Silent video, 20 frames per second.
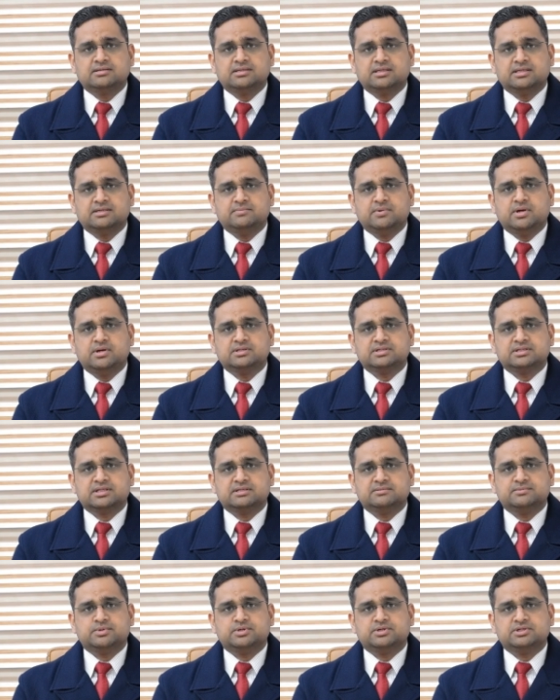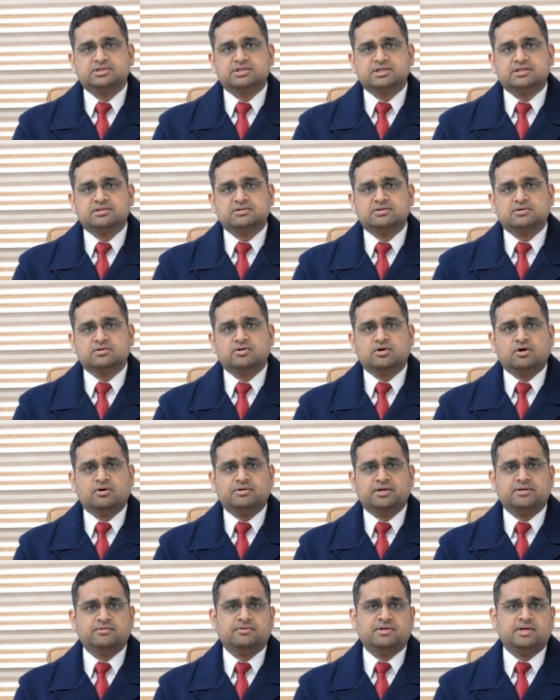deep thrusting position should
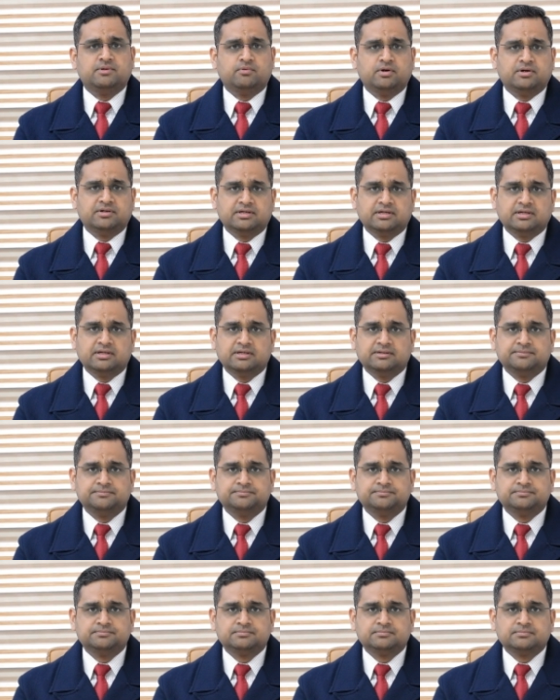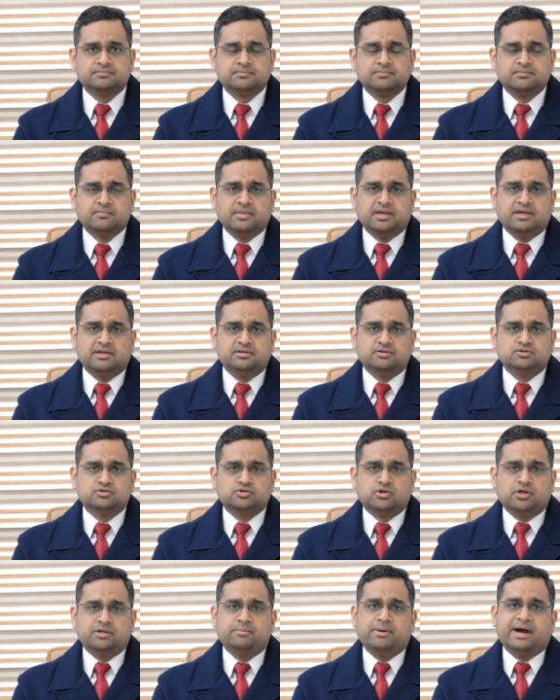always be avoided.
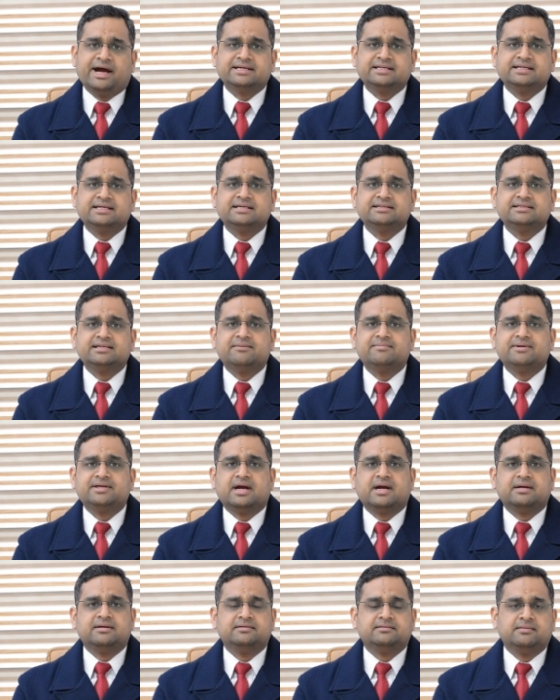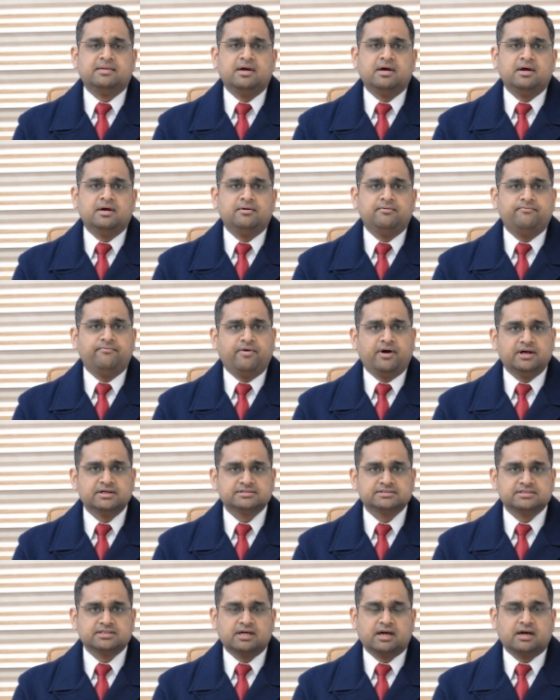So the practical tips are:
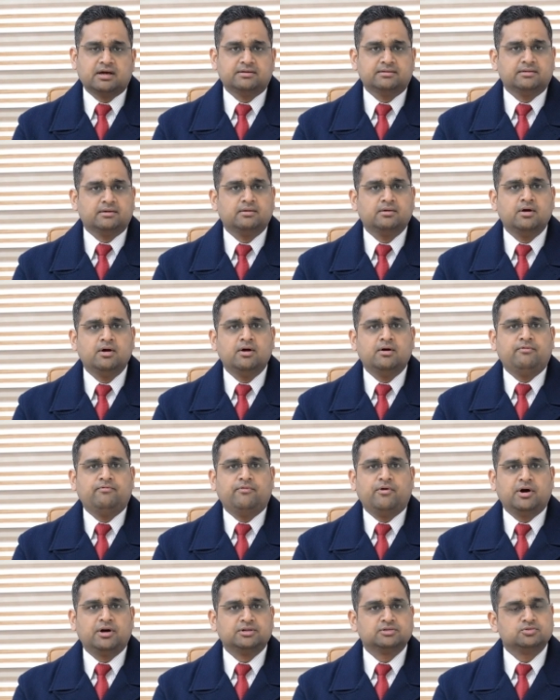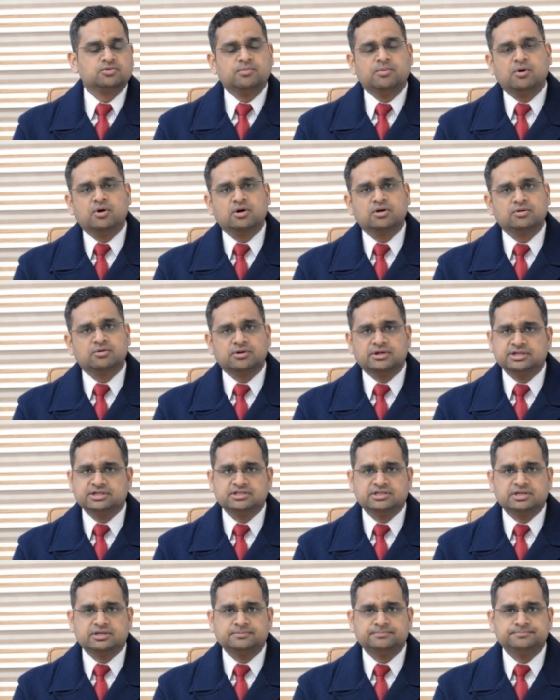first, start for a small
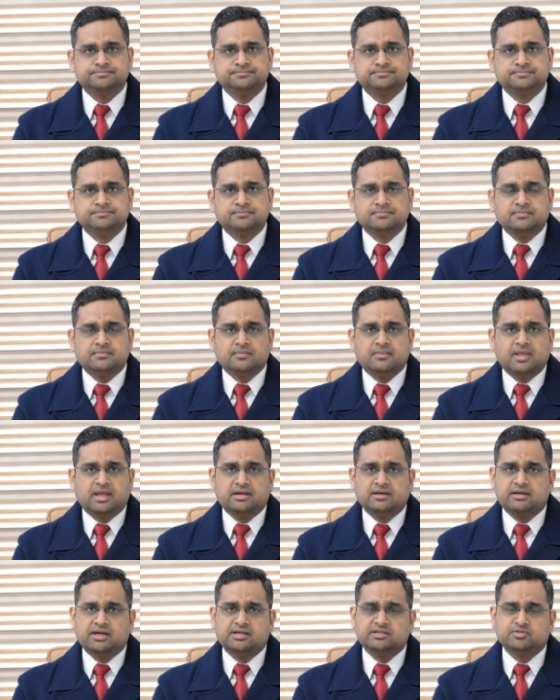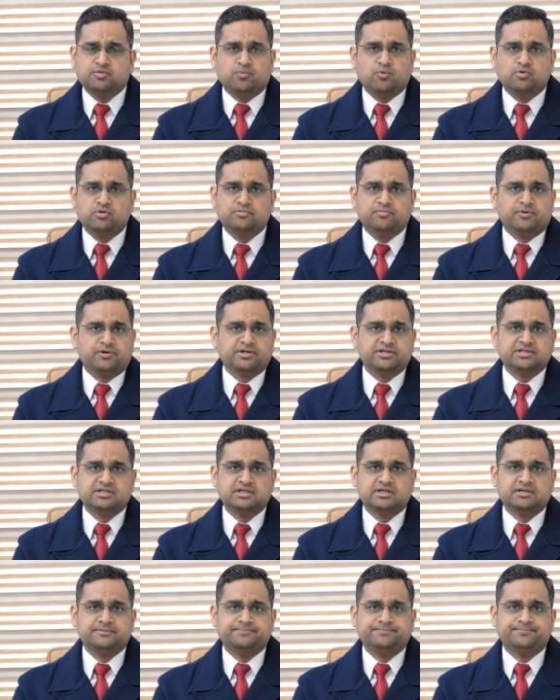duration in spoon
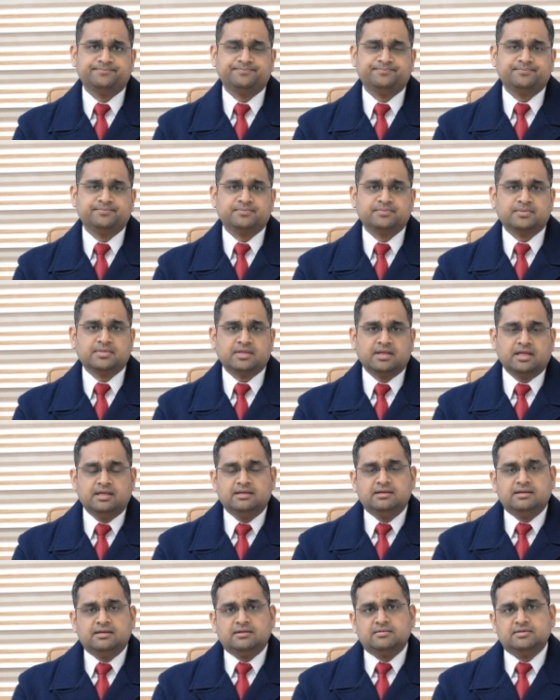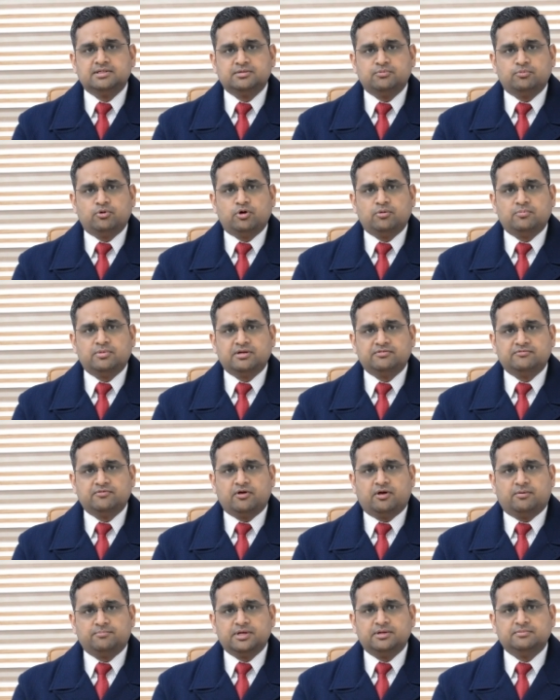position with proper
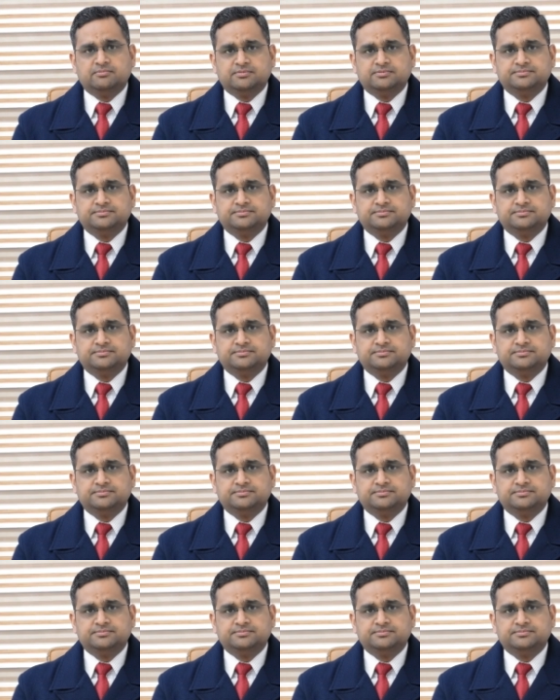warm-up.